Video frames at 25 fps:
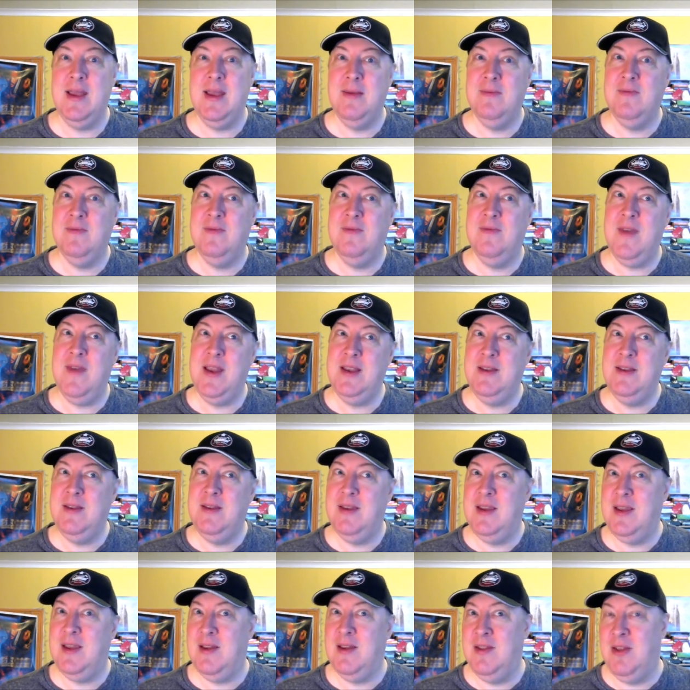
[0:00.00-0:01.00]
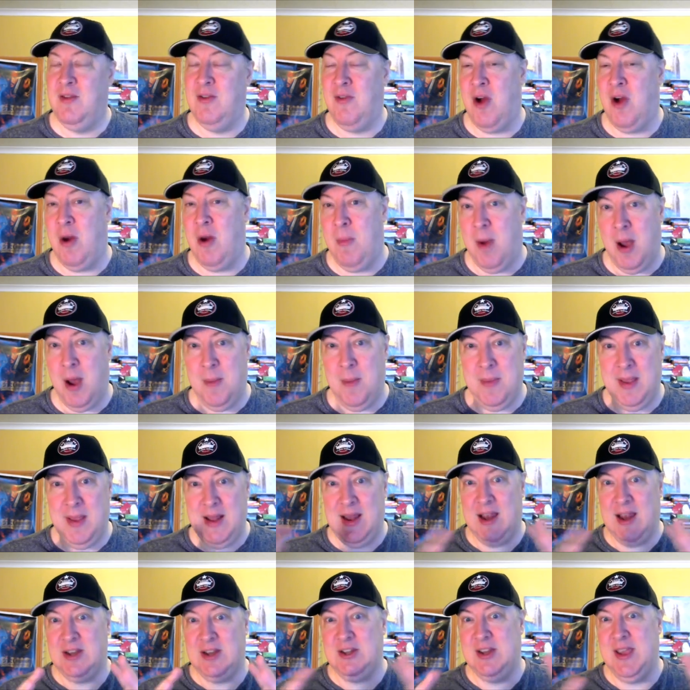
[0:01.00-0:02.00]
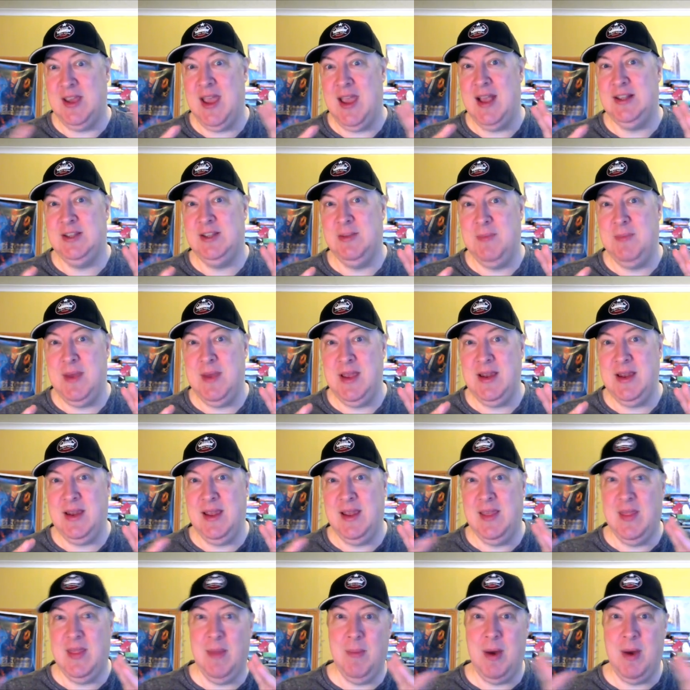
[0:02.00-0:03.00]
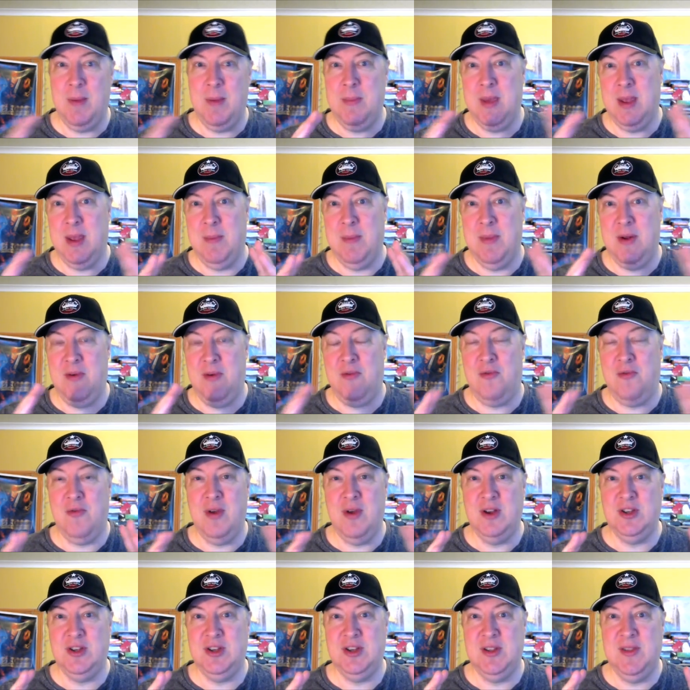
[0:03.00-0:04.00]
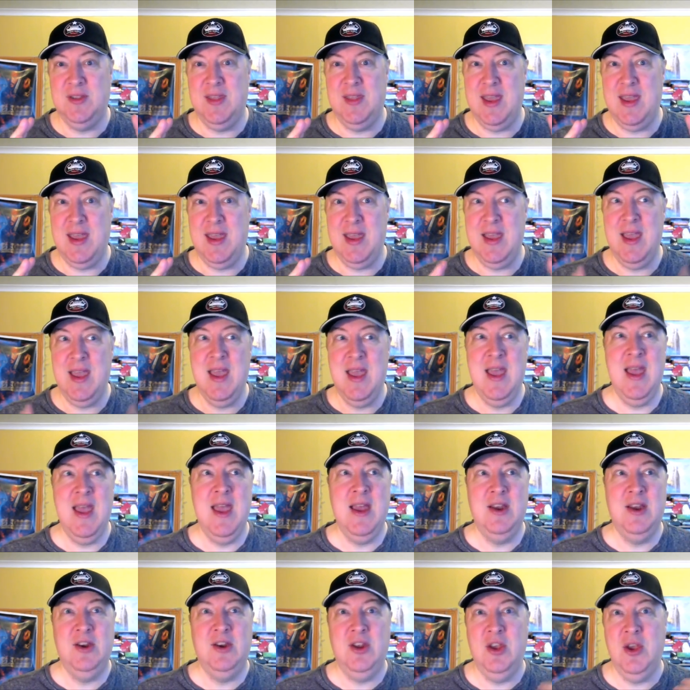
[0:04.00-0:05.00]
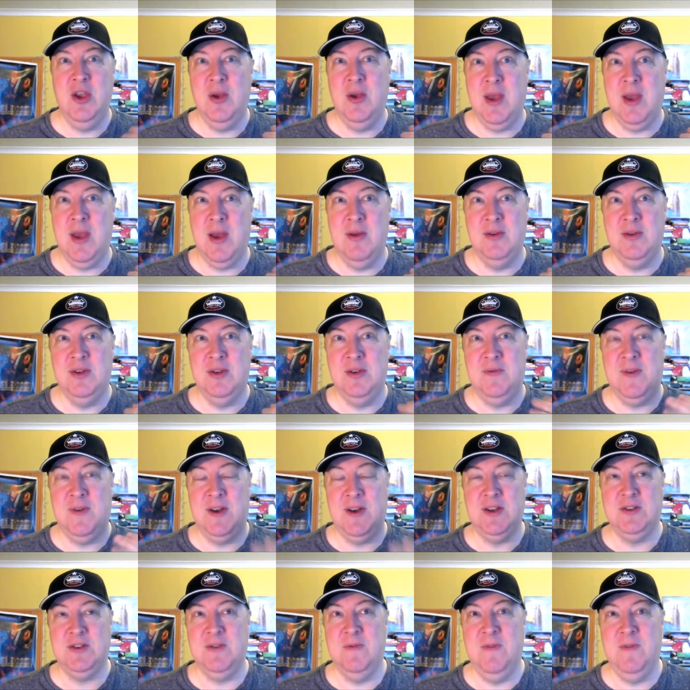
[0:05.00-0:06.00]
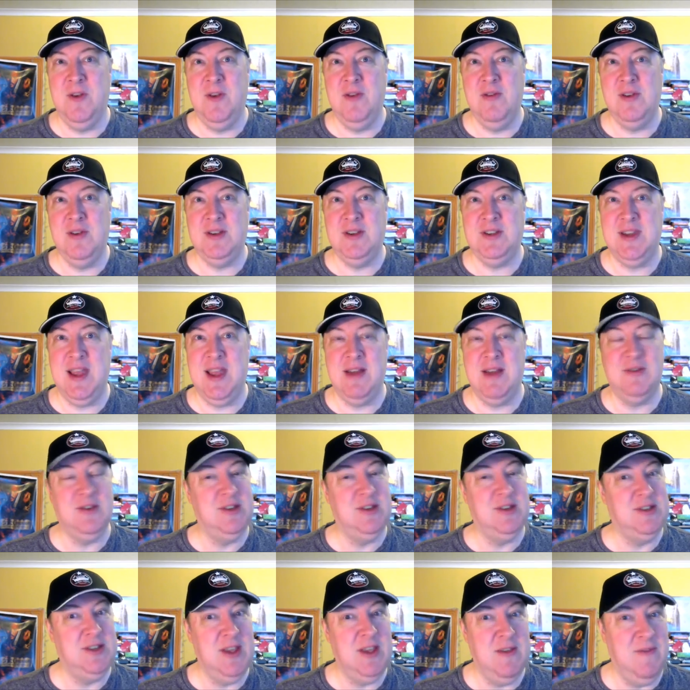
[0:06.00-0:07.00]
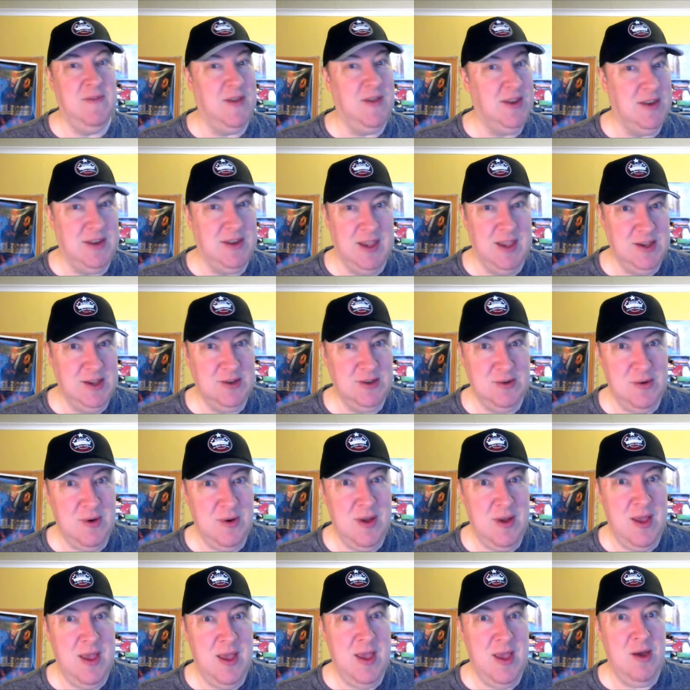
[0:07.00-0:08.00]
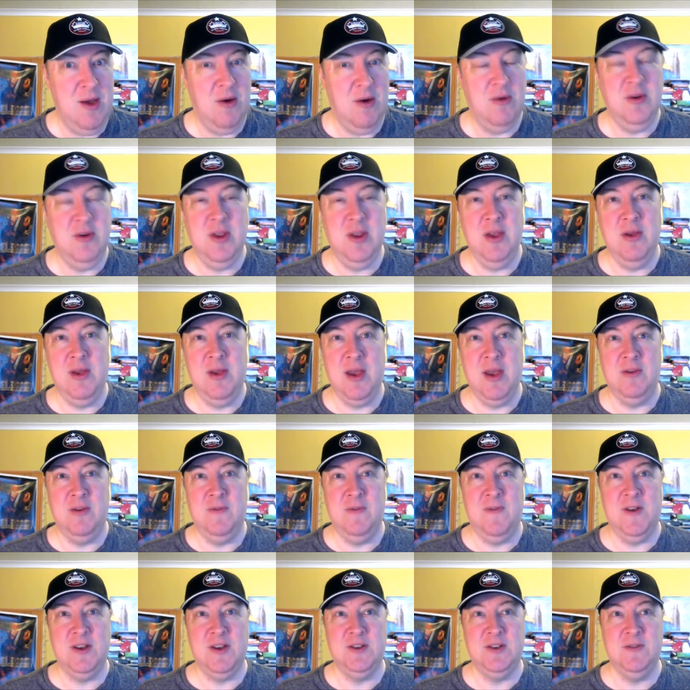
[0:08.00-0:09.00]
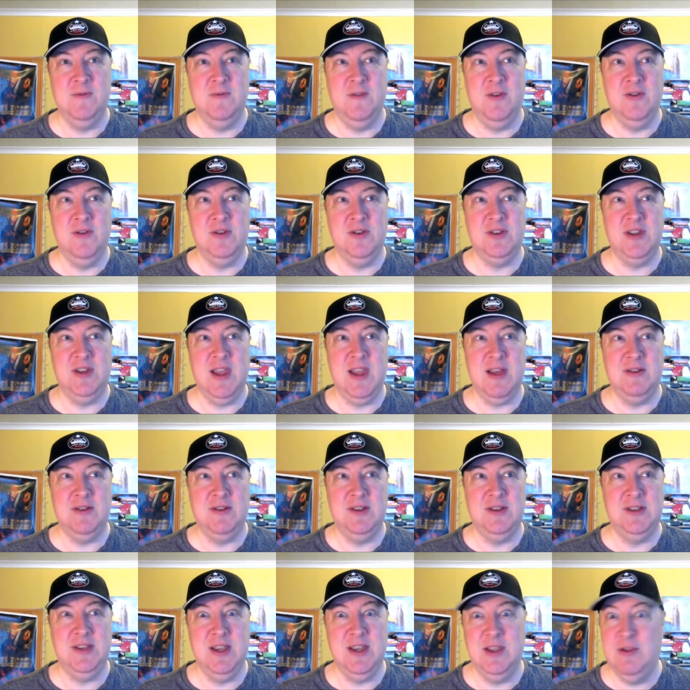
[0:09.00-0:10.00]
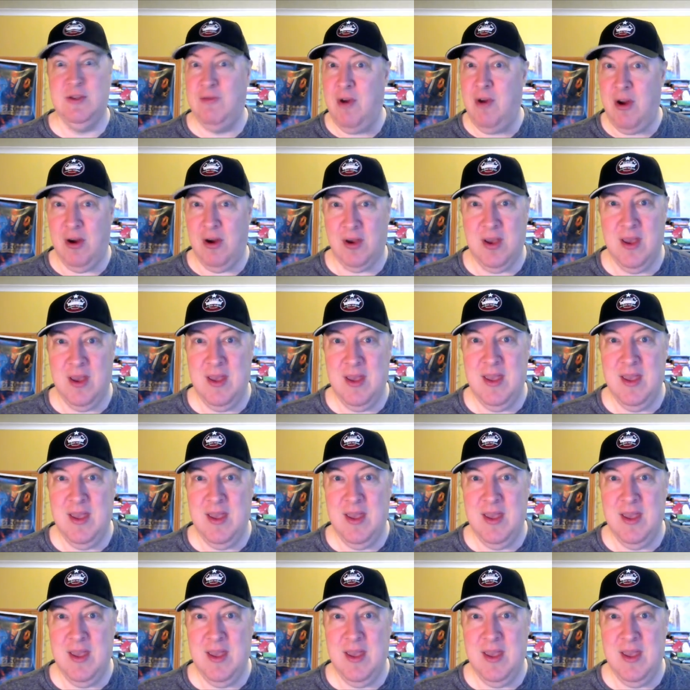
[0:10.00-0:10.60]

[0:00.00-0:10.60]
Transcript: Vin and The Rock might be clashing heads a bit, and there might be a bit of friction there. Do you go to Fast and Furious now to see Vin Diesel, or do you go to Fast and Furious now to see The Rock?